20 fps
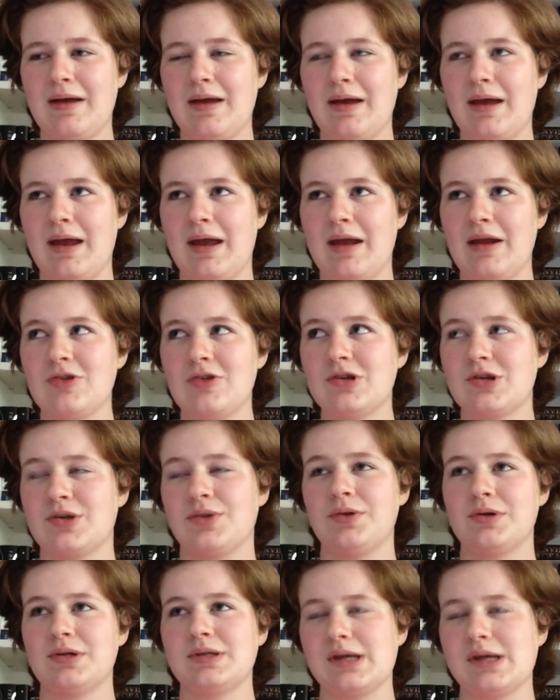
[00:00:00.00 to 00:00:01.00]
And it just
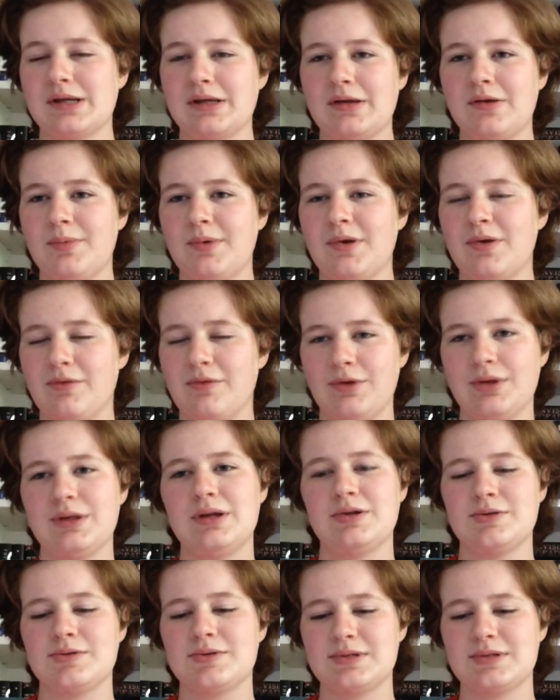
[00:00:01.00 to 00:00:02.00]
looks like it'll be a really
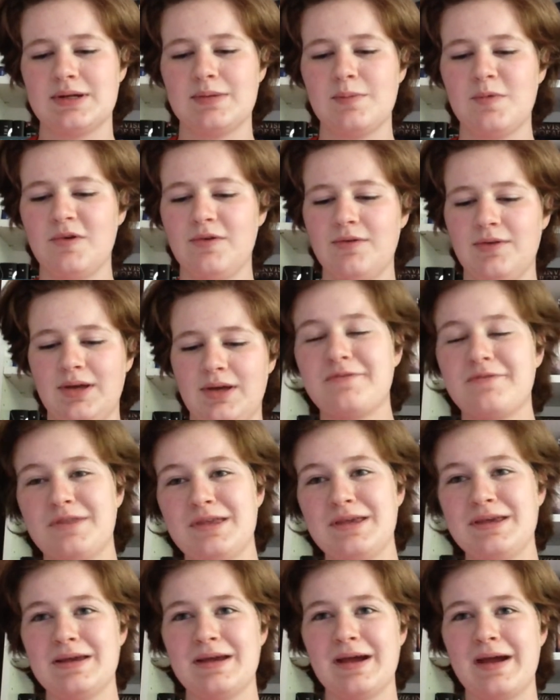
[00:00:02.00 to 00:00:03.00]
interesting movie.
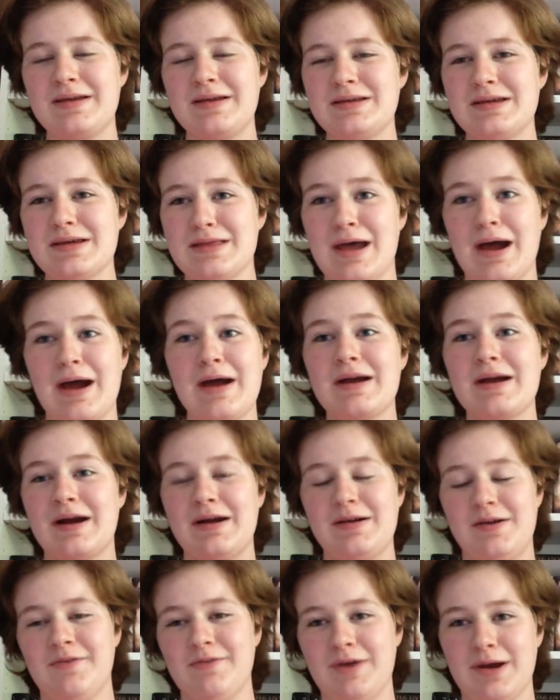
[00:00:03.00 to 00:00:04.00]
The idea that I
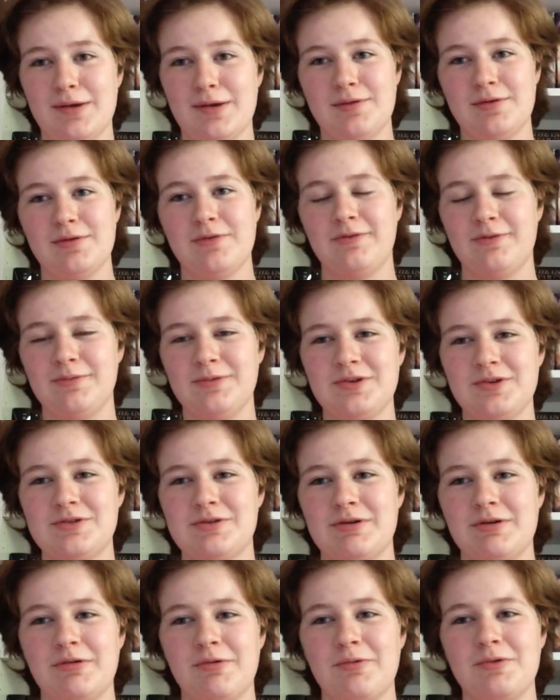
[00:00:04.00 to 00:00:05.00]
kind of gathered from the
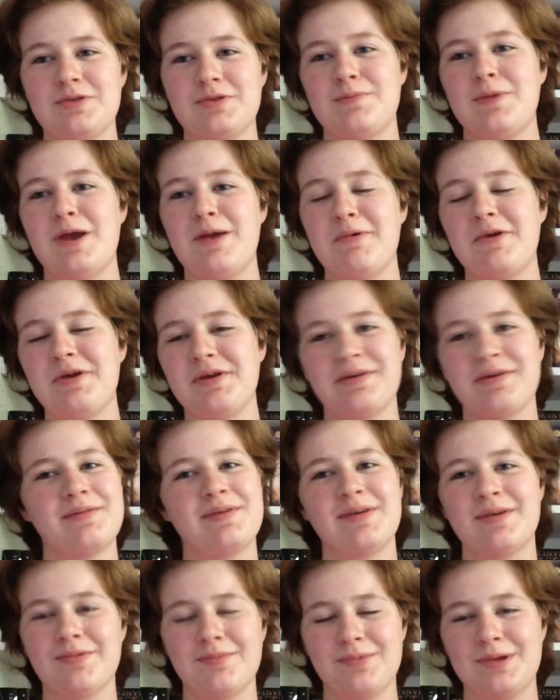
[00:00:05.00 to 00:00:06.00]
trailer, which maybe
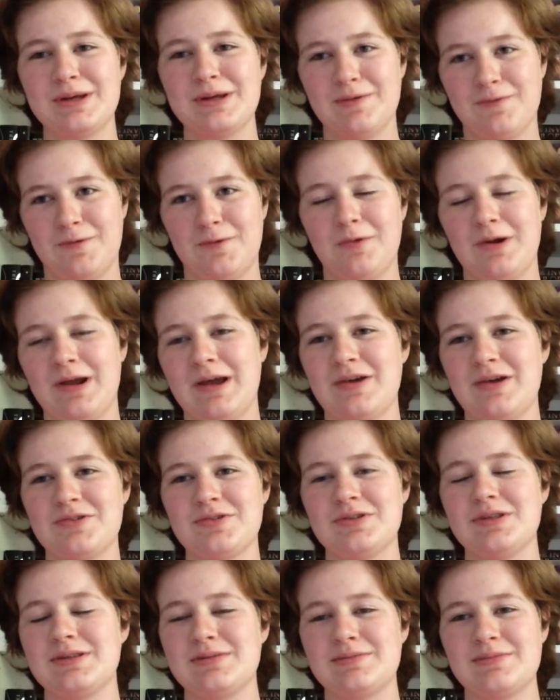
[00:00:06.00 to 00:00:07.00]
it'll be different when I
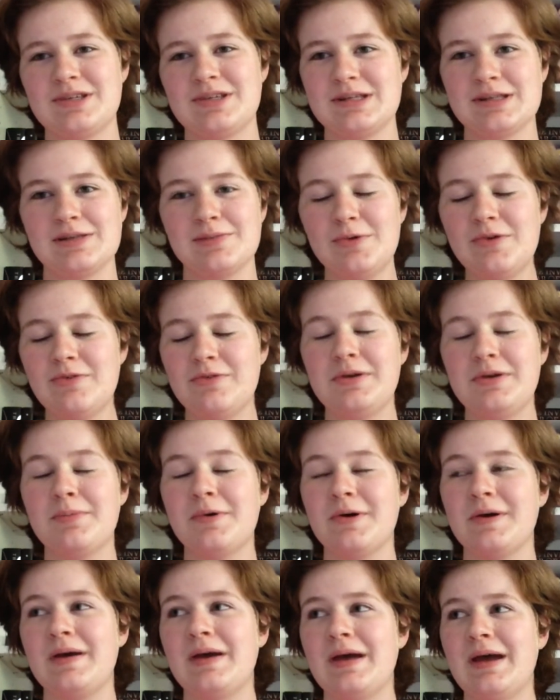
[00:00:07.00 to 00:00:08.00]
actually see the movie,
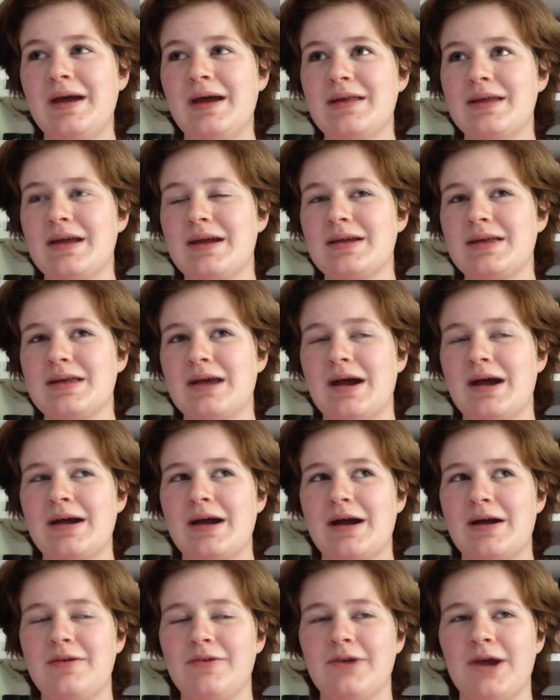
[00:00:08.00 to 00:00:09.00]
but the idea that I
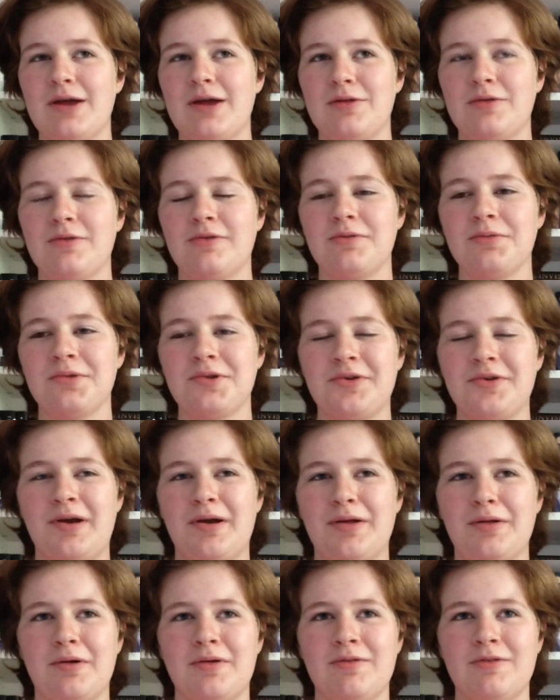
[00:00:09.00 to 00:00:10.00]
kind of gathered from the
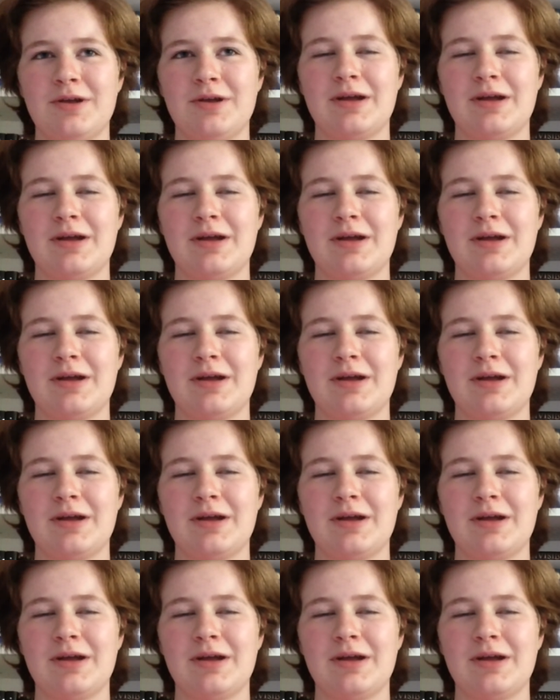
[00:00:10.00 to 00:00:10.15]
trailer of